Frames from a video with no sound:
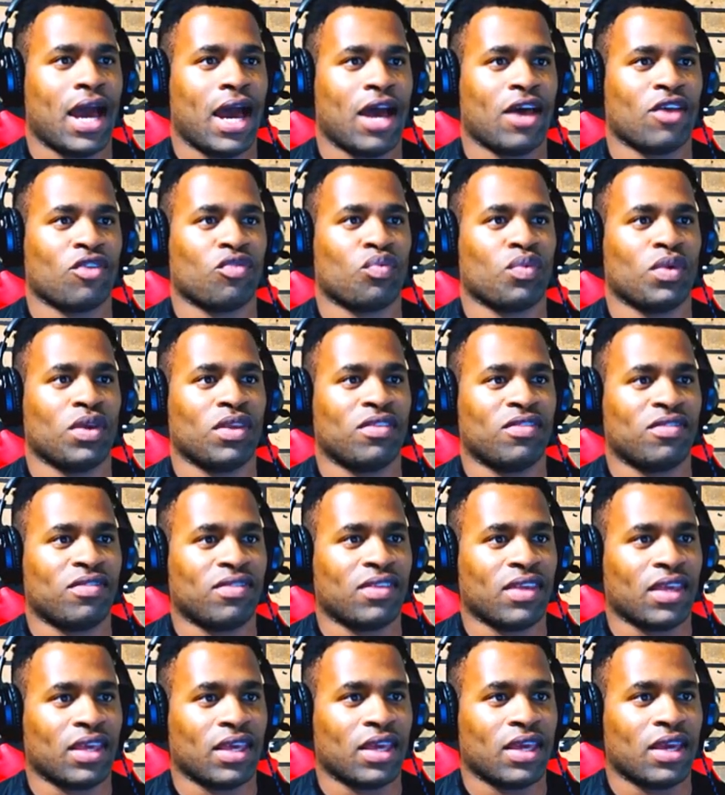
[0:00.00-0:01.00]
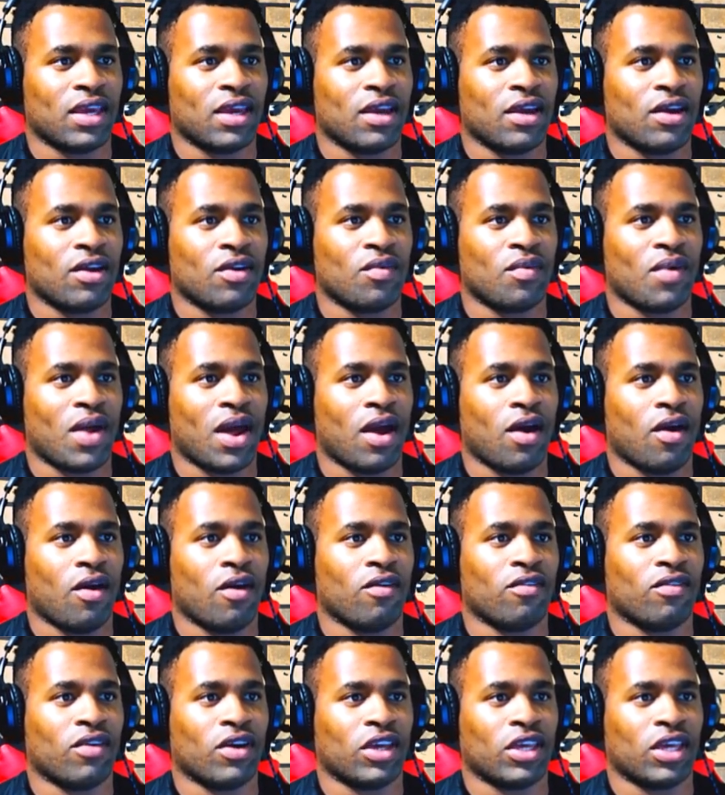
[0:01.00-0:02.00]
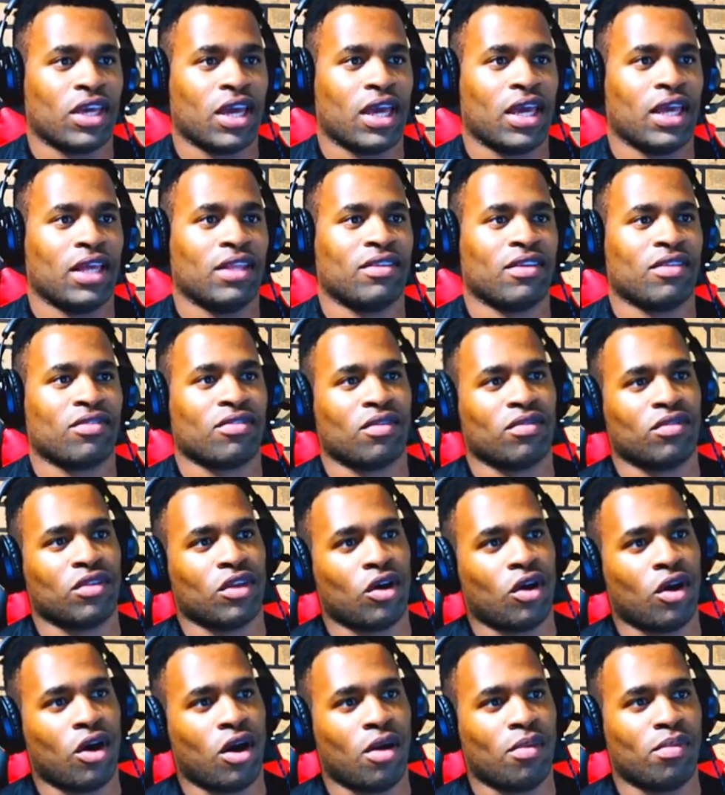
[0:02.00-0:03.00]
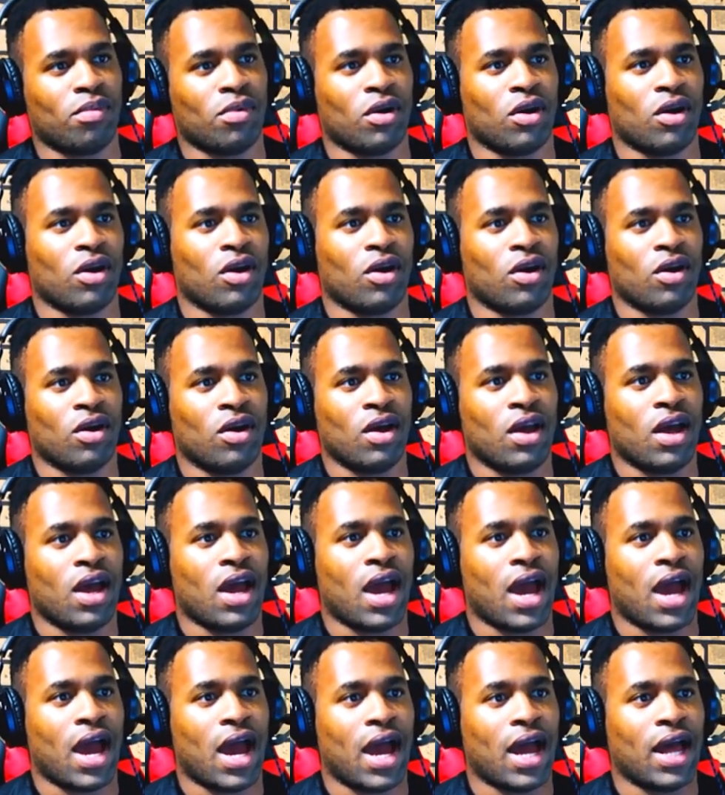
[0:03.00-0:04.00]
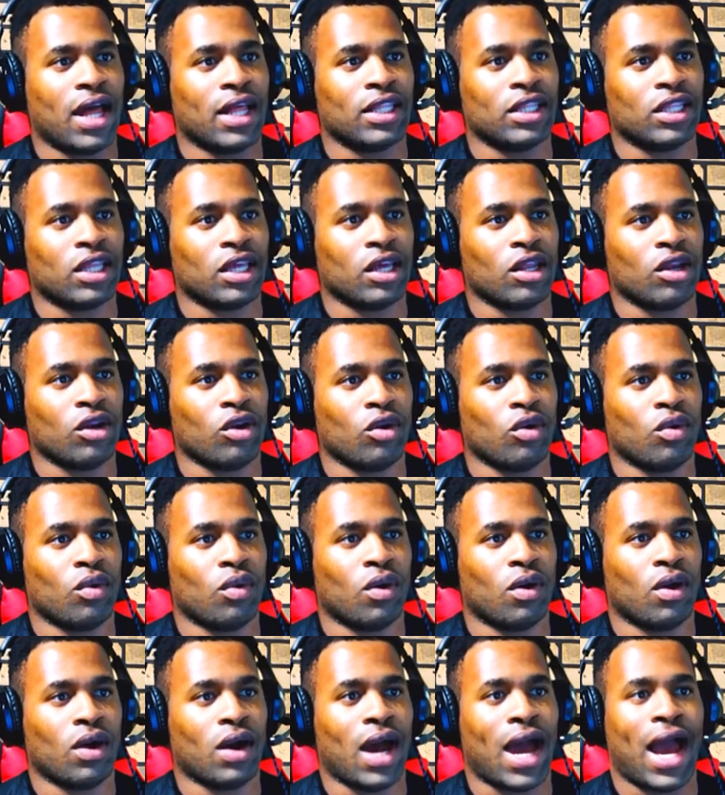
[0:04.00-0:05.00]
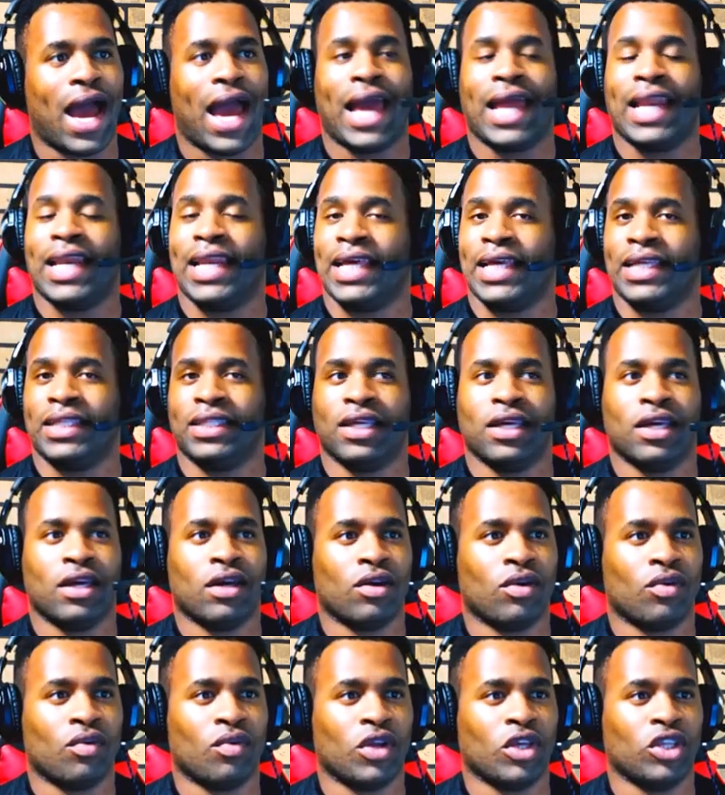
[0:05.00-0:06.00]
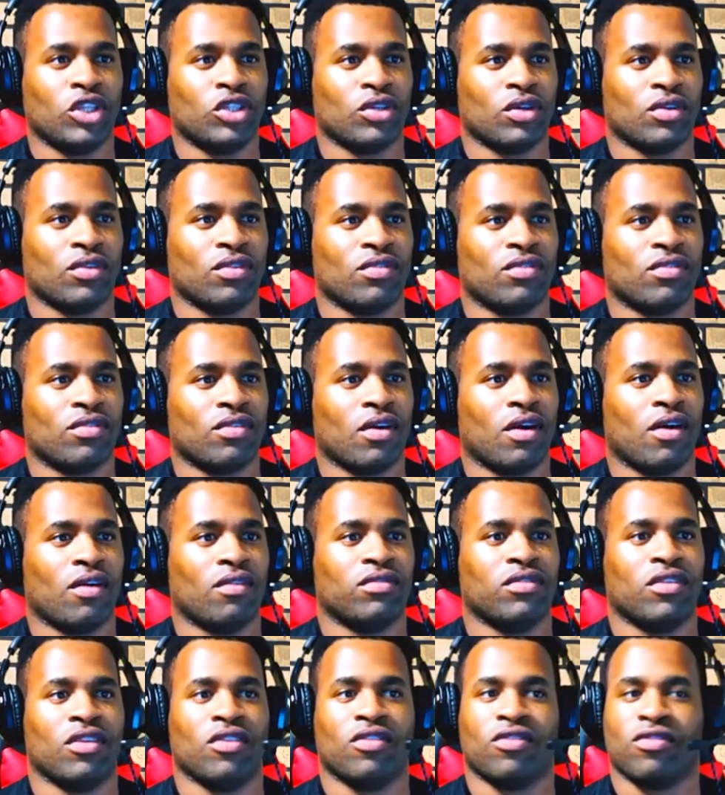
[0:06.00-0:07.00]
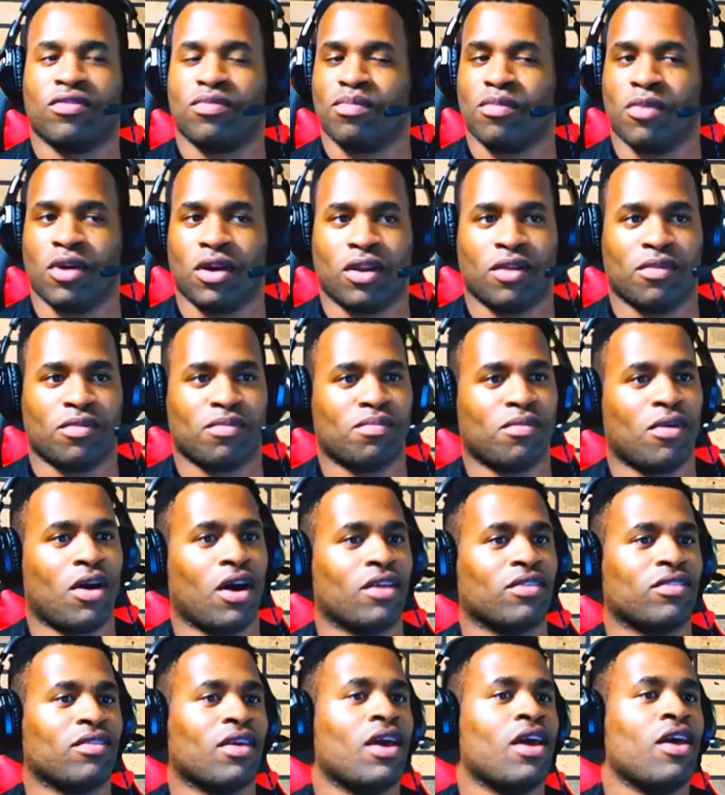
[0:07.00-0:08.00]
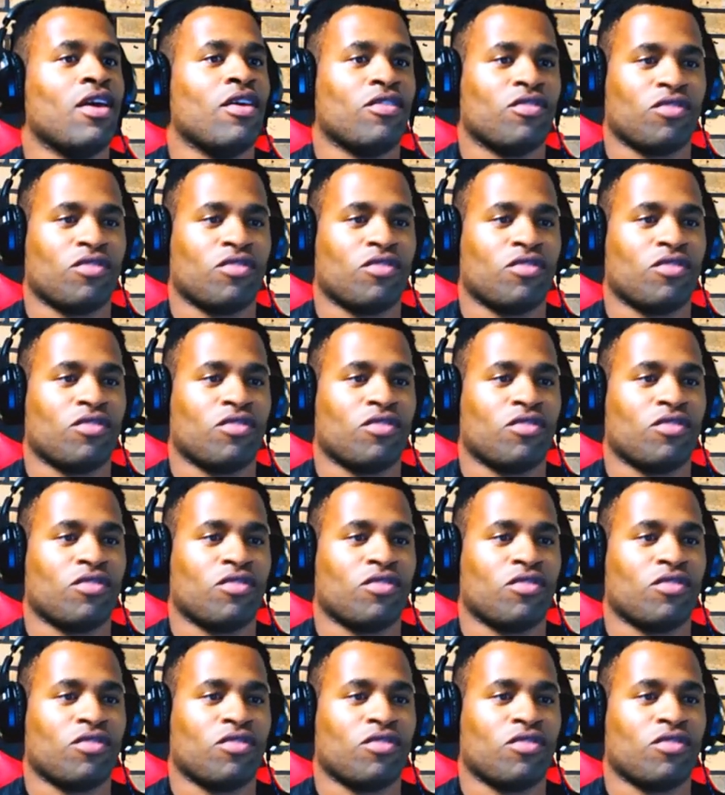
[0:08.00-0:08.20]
as we see right over here in terms of the upper and the lower eyelid regions of this smaller part.